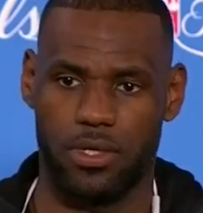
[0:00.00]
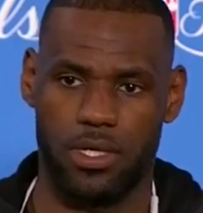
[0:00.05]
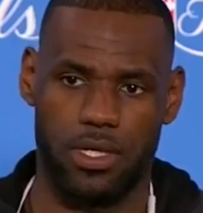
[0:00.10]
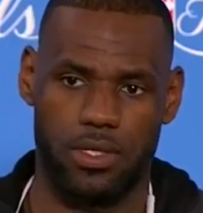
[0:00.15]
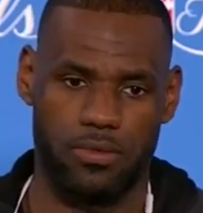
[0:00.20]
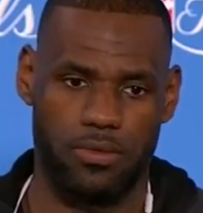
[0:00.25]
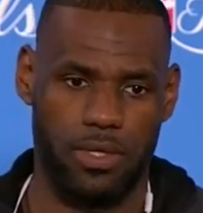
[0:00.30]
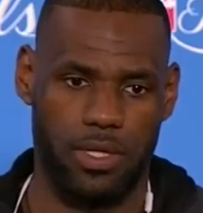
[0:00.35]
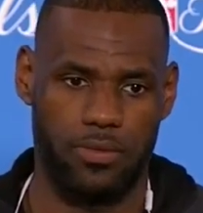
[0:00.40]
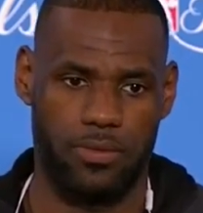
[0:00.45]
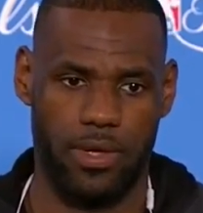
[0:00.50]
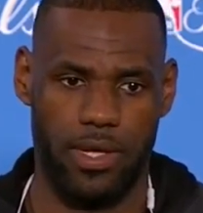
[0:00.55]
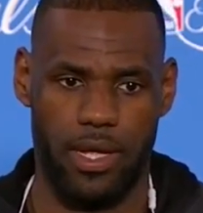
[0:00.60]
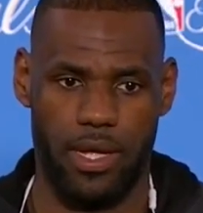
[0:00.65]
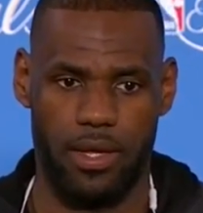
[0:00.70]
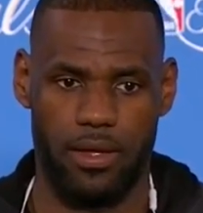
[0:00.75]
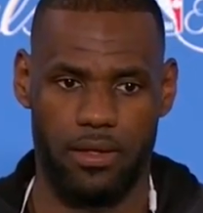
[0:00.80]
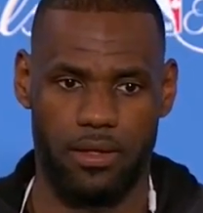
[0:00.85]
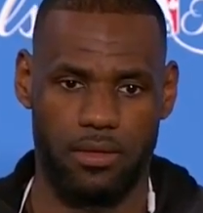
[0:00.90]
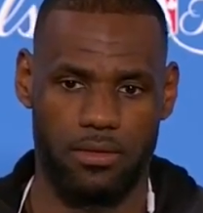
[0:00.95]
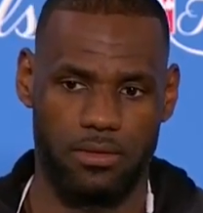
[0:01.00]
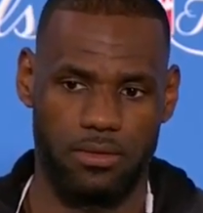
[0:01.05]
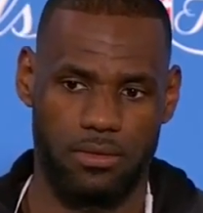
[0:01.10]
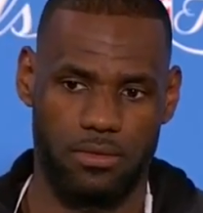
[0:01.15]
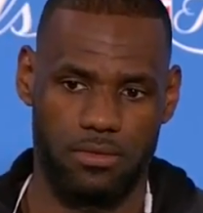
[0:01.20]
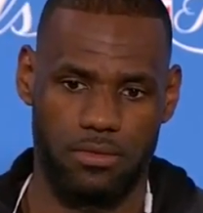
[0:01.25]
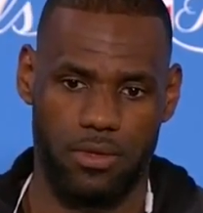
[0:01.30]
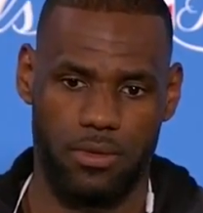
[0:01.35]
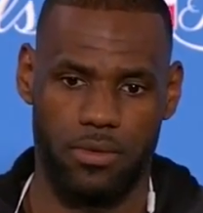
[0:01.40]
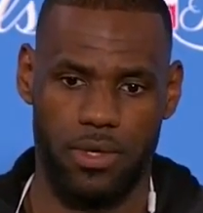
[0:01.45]
run. We we can't
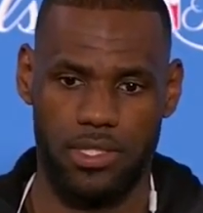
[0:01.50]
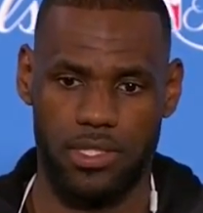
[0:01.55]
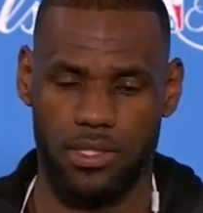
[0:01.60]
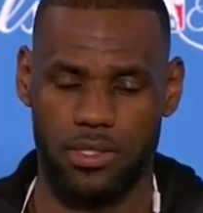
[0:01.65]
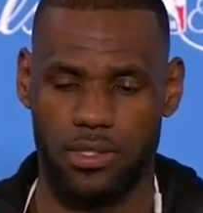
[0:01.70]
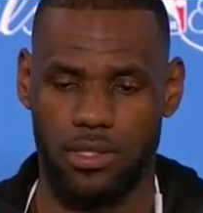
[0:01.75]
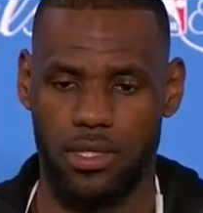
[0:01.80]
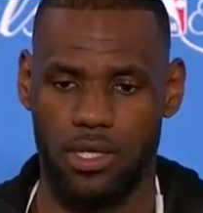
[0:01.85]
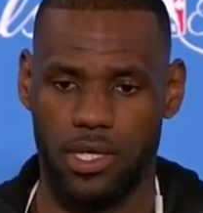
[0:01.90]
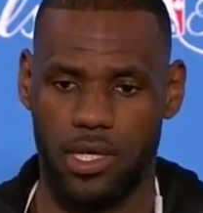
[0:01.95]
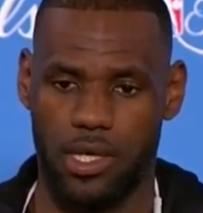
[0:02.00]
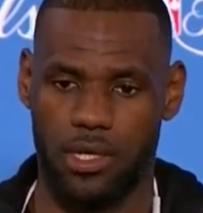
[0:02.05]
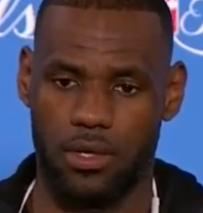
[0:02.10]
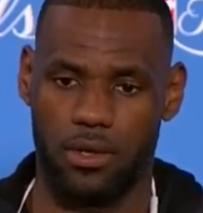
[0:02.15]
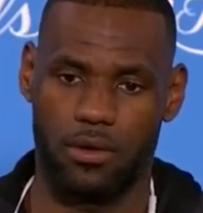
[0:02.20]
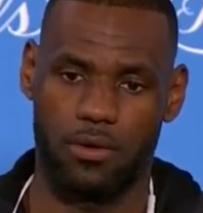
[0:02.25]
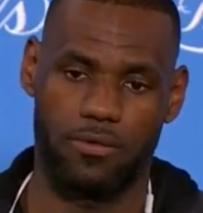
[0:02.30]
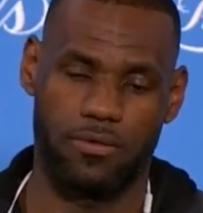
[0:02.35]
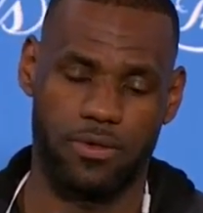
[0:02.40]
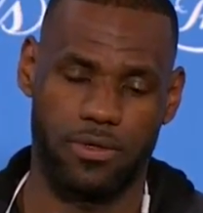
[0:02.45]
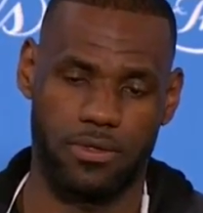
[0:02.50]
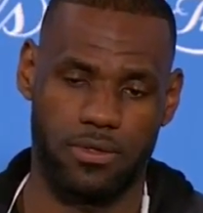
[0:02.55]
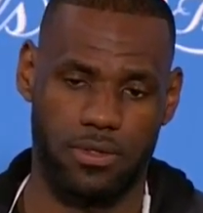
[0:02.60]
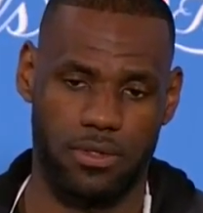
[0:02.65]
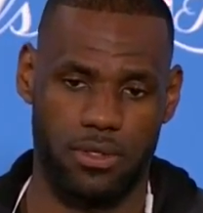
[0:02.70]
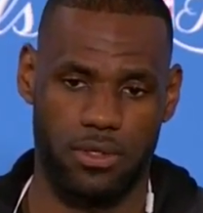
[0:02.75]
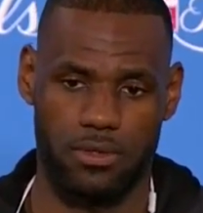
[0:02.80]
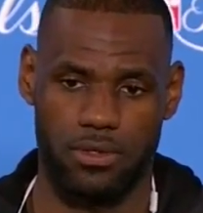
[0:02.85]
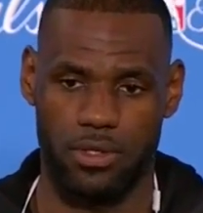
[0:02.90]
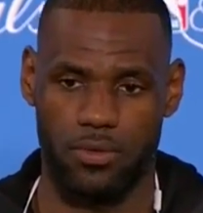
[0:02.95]
we wasn't looking over
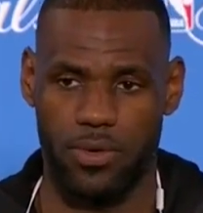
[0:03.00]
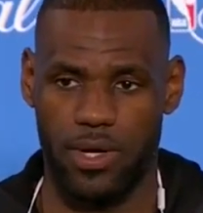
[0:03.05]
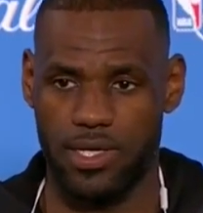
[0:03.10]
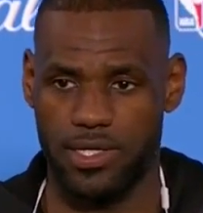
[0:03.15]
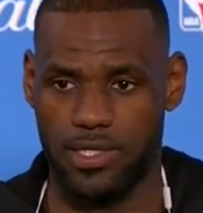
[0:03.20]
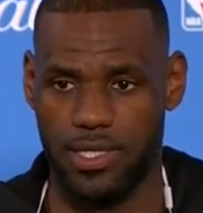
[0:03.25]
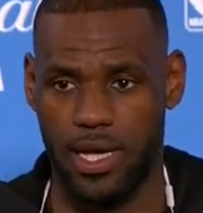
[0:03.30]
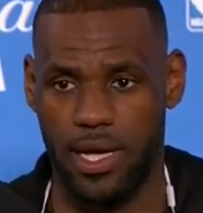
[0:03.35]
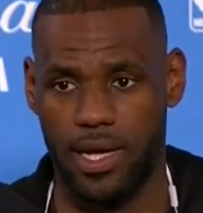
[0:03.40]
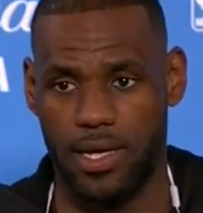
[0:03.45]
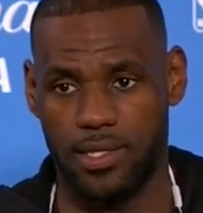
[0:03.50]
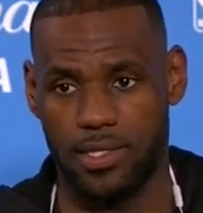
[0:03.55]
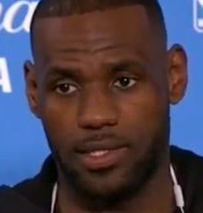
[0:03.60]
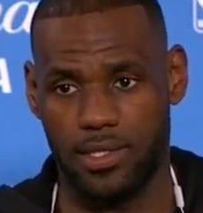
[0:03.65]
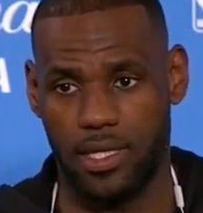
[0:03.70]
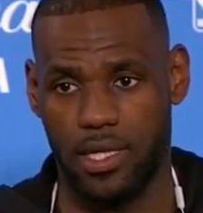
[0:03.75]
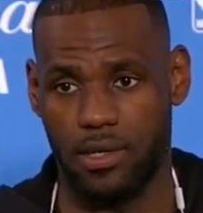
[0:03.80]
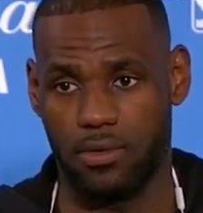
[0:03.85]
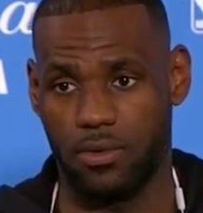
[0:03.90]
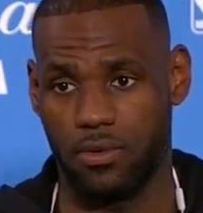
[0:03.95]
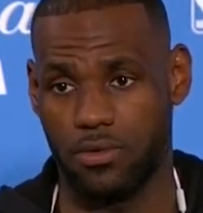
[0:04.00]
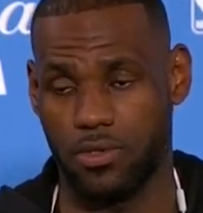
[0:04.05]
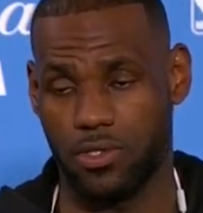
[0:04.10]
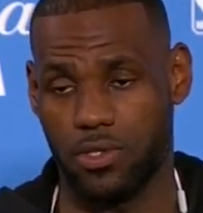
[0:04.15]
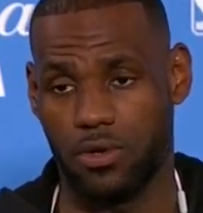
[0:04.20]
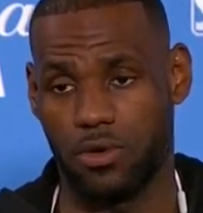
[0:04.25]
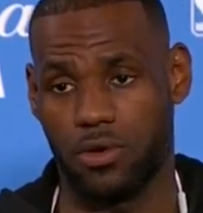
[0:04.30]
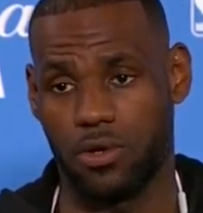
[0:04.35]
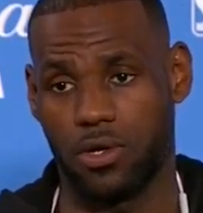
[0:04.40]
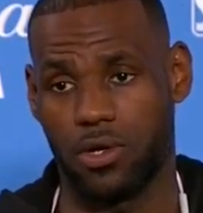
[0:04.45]
on the west side, seeing what was
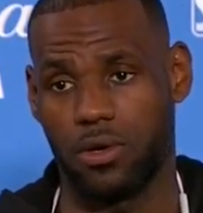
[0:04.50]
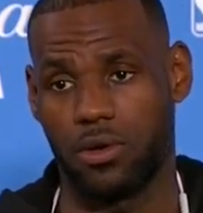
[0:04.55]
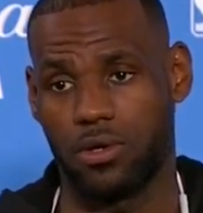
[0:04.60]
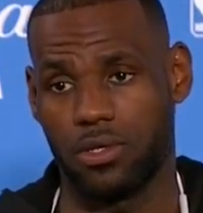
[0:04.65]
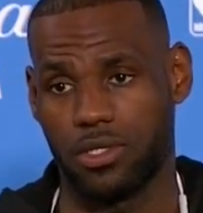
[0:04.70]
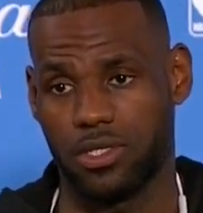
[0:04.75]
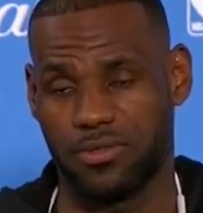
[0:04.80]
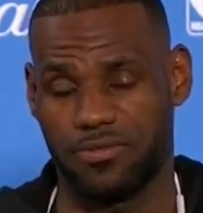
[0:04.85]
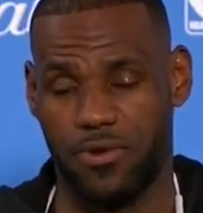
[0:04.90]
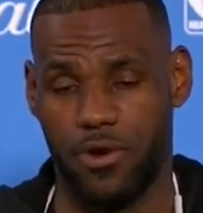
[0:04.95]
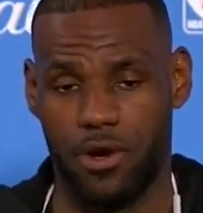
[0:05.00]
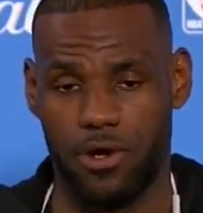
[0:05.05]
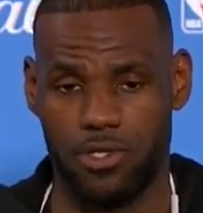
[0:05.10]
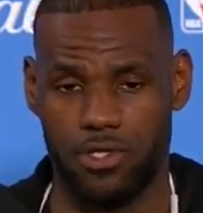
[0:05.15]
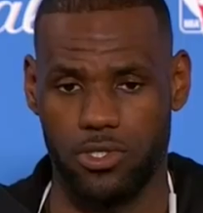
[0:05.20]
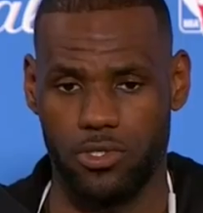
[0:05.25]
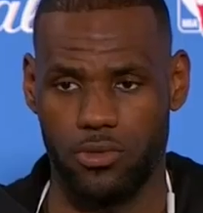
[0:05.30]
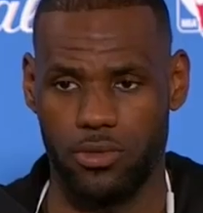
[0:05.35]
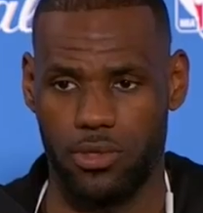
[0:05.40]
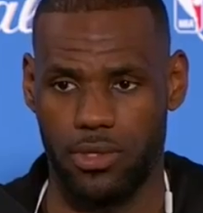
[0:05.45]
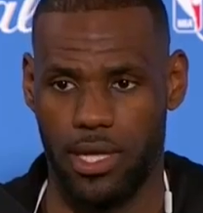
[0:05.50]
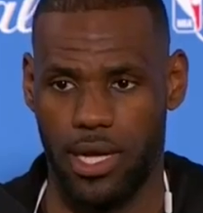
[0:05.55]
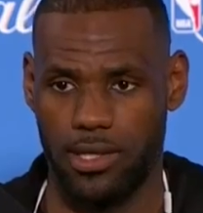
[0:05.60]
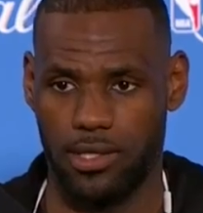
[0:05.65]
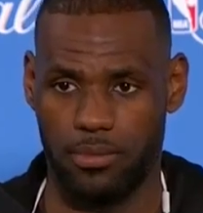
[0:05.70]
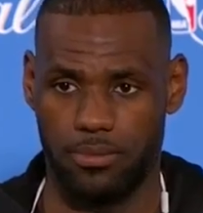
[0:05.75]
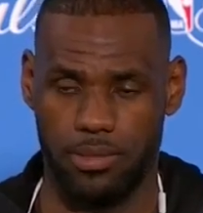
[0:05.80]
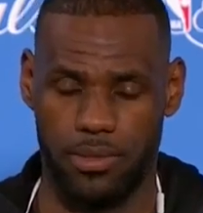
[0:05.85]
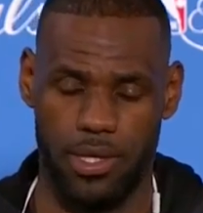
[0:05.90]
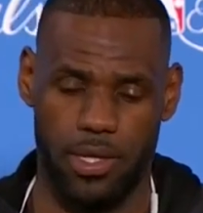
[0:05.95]
going on as far as who we
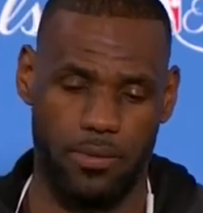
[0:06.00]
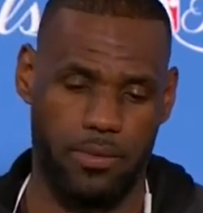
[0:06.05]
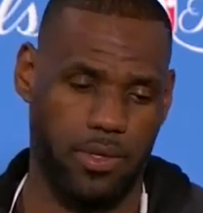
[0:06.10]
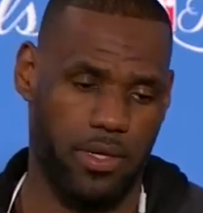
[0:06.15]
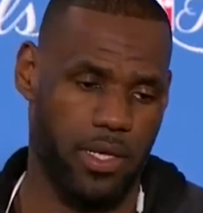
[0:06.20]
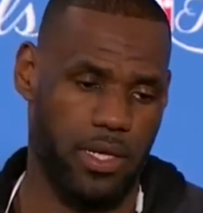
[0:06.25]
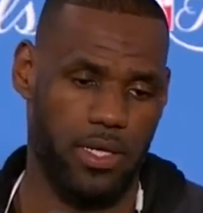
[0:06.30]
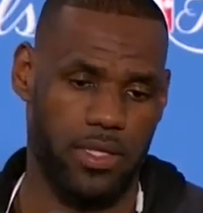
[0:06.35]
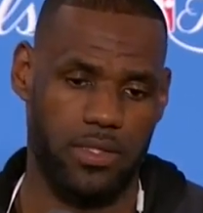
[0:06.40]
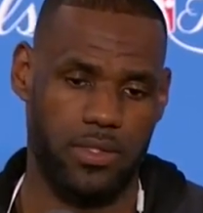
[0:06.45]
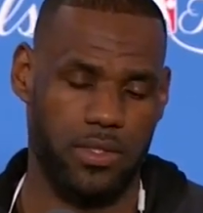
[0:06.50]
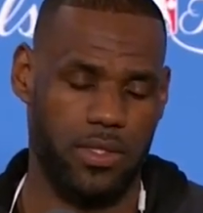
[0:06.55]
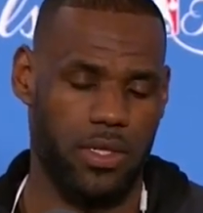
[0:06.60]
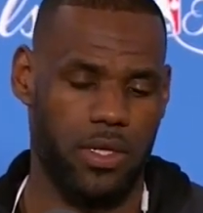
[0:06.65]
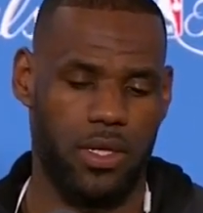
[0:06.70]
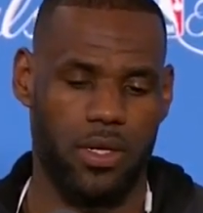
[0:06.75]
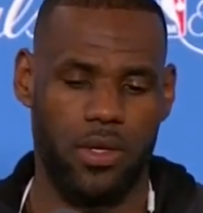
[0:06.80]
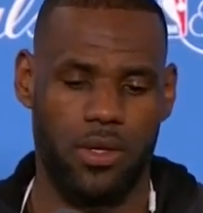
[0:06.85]
like to play because